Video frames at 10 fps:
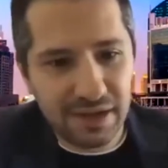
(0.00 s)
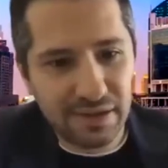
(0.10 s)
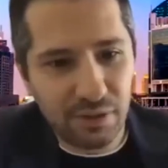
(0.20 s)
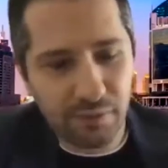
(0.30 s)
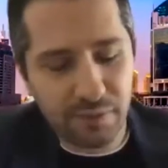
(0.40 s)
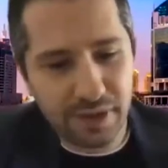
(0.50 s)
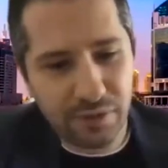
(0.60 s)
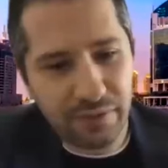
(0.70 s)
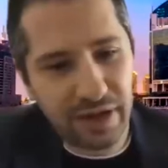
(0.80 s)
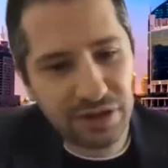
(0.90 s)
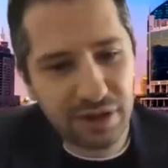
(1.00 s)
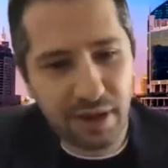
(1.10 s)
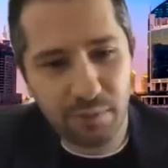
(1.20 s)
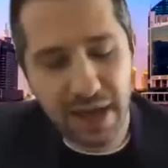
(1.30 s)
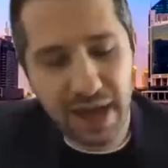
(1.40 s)
So the innovation
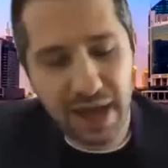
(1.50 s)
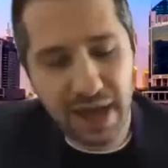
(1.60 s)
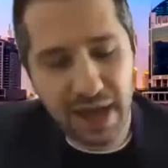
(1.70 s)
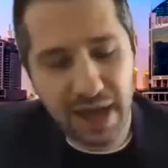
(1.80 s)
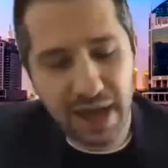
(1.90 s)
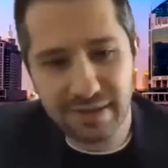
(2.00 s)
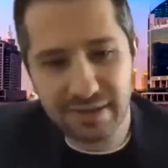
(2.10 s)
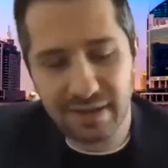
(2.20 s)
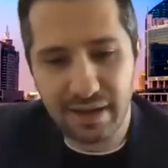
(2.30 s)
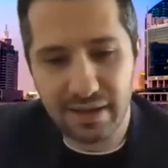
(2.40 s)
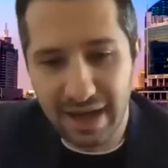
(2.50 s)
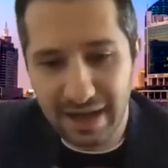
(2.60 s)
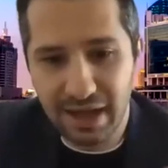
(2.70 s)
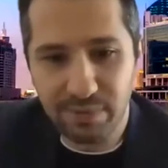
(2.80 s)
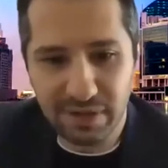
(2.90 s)
that we had in this that
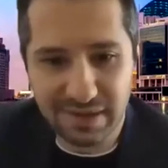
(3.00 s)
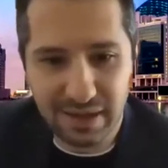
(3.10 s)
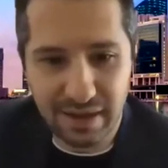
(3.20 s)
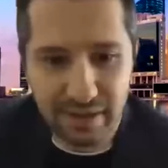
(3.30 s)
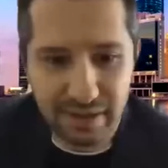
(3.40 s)
enables